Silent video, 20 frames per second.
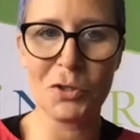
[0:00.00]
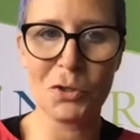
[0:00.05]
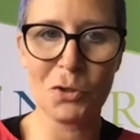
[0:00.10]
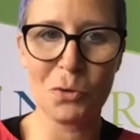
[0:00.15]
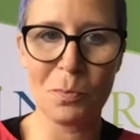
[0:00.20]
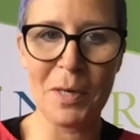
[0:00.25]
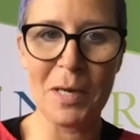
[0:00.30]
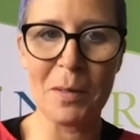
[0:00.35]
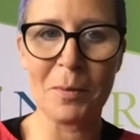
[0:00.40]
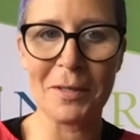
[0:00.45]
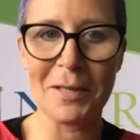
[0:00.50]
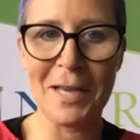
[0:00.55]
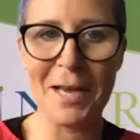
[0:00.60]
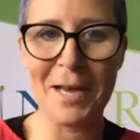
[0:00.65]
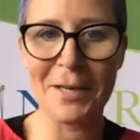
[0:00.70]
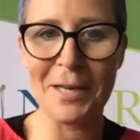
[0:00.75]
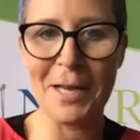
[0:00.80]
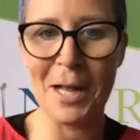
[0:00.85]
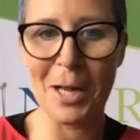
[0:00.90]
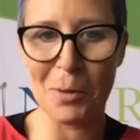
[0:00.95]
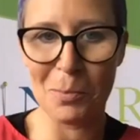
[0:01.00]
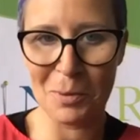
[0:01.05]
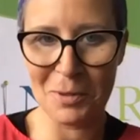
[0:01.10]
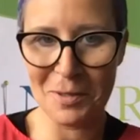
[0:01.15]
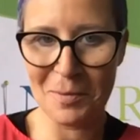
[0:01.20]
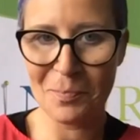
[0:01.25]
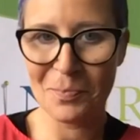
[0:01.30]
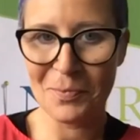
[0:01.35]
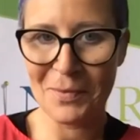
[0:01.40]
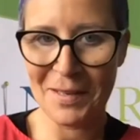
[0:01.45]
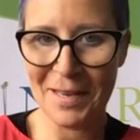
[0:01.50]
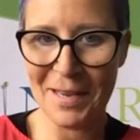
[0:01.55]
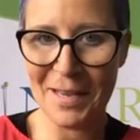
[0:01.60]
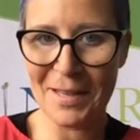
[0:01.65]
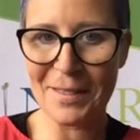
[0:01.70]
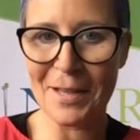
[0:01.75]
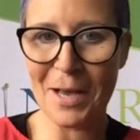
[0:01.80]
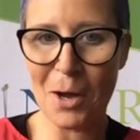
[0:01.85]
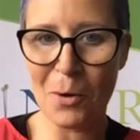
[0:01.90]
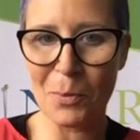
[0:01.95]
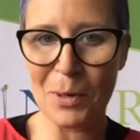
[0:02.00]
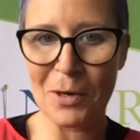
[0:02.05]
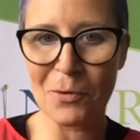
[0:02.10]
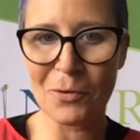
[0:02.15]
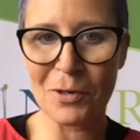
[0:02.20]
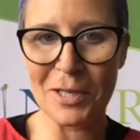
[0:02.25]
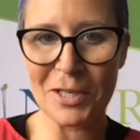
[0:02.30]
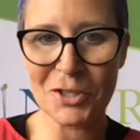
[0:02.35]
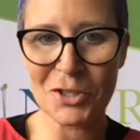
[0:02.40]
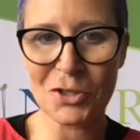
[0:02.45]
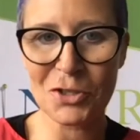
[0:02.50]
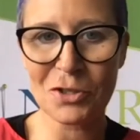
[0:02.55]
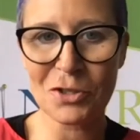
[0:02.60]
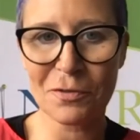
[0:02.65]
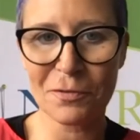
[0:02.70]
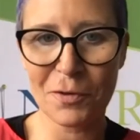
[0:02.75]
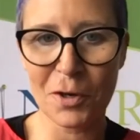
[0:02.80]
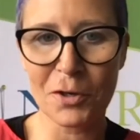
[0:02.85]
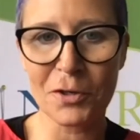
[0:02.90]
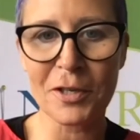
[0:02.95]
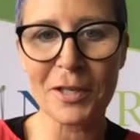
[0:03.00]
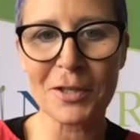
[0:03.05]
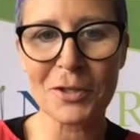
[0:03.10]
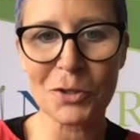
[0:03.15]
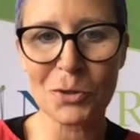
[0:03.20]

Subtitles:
so people can help in that way in relation to the funding.